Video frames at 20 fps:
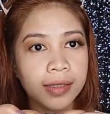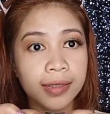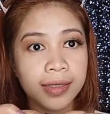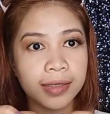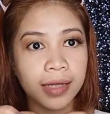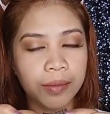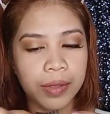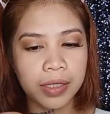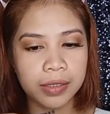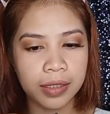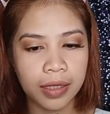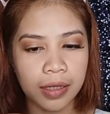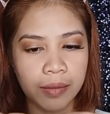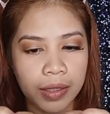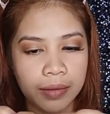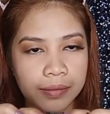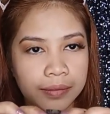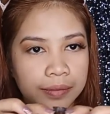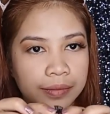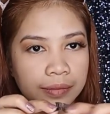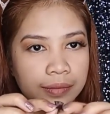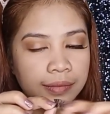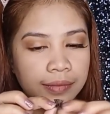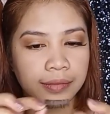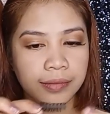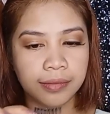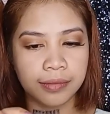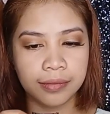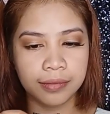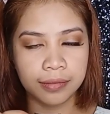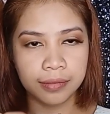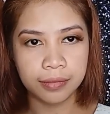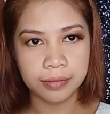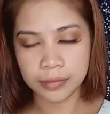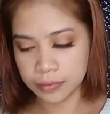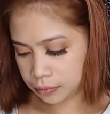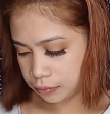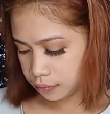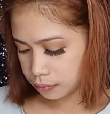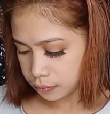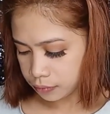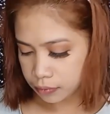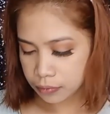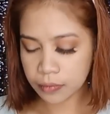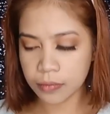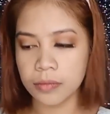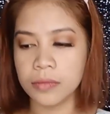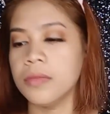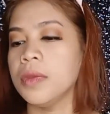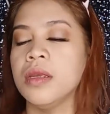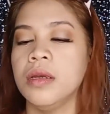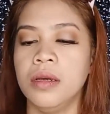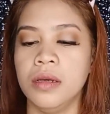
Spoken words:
ang ganda. Medyo makapal yung